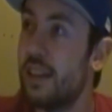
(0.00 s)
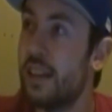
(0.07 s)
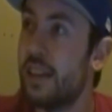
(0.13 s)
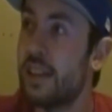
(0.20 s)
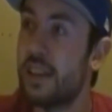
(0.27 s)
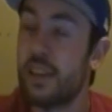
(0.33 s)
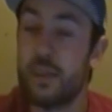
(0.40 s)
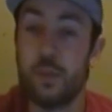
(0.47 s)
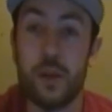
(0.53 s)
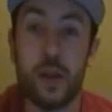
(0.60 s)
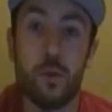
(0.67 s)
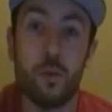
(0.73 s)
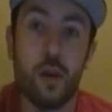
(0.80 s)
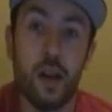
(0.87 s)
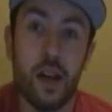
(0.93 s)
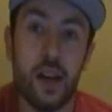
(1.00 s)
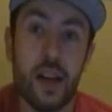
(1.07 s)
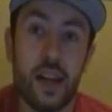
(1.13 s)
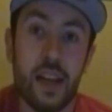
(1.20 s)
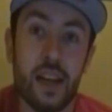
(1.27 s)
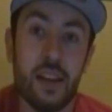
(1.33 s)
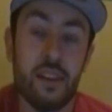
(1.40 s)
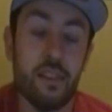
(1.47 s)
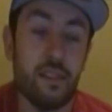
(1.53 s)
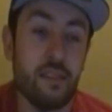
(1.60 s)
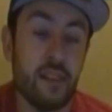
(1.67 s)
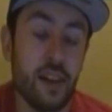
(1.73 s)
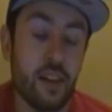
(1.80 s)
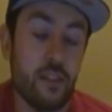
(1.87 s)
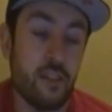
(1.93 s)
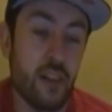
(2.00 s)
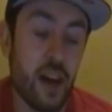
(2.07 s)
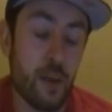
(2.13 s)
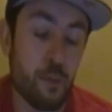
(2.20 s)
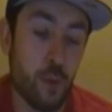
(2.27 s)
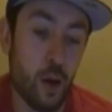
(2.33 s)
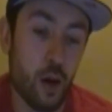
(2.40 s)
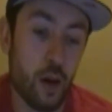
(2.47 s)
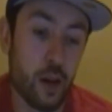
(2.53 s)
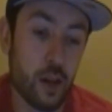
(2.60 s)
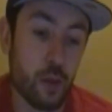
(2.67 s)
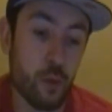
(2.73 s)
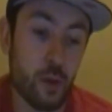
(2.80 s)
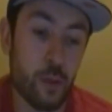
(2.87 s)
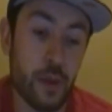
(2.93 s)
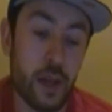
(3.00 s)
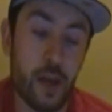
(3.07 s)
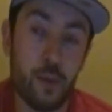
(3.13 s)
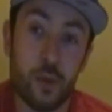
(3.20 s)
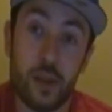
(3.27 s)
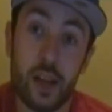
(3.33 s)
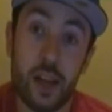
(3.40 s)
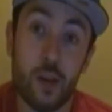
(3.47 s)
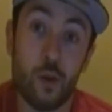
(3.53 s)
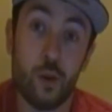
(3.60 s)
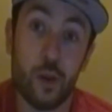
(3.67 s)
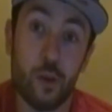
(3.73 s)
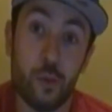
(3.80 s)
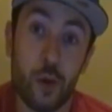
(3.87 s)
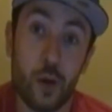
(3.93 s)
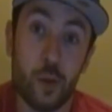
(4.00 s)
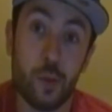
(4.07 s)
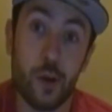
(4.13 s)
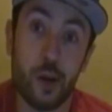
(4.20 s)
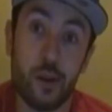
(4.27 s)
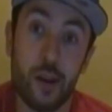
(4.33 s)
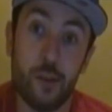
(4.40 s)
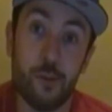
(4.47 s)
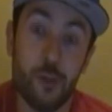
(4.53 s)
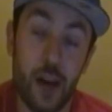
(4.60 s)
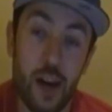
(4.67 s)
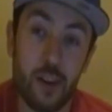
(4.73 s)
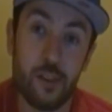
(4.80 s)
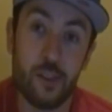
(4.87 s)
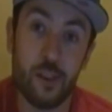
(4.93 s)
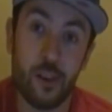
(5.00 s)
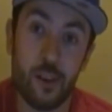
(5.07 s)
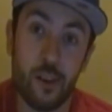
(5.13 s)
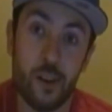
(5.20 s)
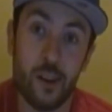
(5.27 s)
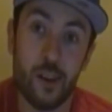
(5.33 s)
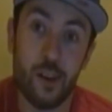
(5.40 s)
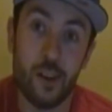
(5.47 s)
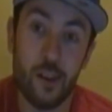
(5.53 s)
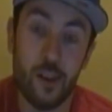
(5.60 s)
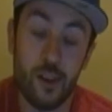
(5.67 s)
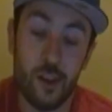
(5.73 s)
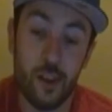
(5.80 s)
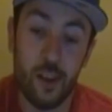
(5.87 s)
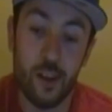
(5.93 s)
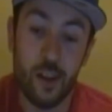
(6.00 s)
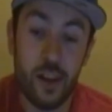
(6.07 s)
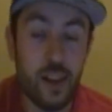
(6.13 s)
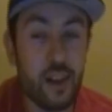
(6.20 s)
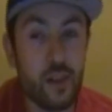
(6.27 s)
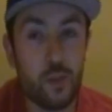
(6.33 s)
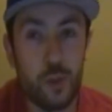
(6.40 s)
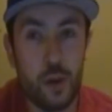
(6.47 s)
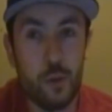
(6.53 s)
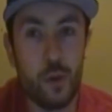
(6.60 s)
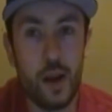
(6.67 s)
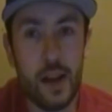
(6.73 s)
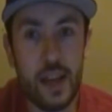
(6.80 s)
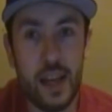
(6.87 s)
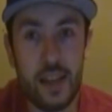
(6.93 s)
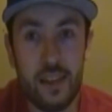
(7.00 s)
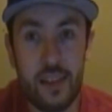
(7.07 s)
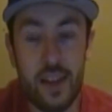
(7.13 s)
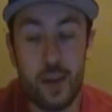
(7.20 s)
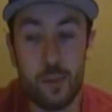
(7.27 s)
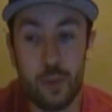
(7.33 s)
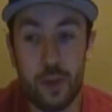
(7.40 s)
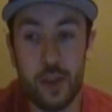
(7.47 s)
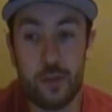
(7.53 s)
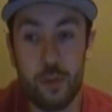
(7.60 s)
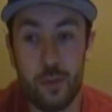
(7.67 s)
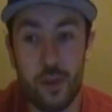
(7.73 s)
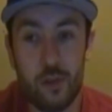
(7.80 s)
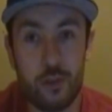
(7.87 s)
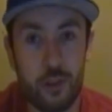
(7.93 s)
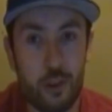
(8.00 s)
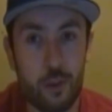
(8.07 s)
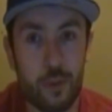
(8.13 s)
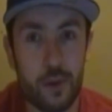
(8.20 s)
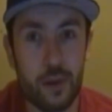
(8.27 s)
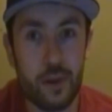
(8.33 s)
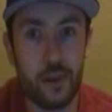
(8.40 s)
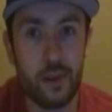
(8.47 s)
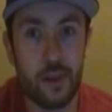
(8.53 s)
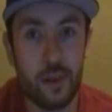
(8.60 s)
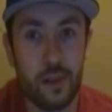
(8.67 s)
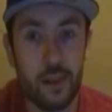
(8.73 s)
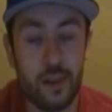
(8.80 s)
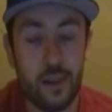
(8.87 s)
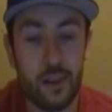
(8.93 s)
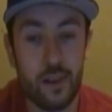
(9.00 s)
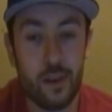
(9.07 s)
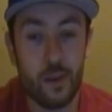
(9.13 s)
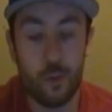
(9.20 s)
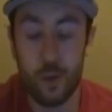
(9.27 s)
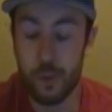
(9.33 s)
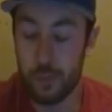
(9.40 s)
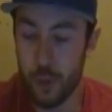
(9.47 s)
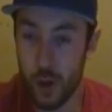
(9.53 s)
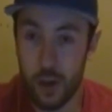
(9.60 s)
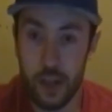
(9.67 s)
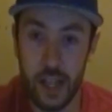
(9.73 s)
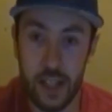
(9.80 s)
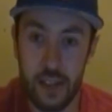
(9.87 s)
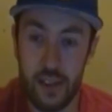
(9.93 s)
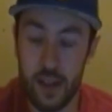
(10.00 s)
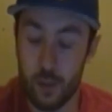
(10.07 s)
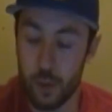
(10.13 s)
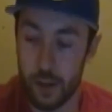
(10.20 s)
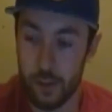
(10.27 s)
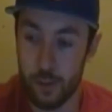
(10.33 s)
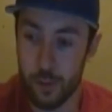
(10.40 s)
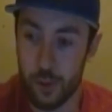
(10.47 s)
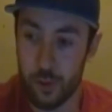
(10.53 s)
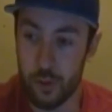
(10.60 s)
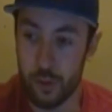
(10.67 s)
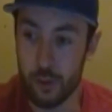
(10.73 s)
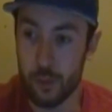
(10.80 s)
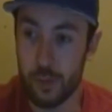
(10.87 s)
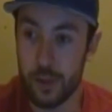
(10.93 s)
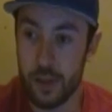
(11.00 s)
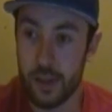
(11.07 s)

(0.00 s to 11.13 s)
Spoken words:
it could explain why, like, Jet Mark would have been able to get Who Killed Markiplier a lot faster. It could explain why he had to take a break from YouTube, when Mark had to take a break from YouTube,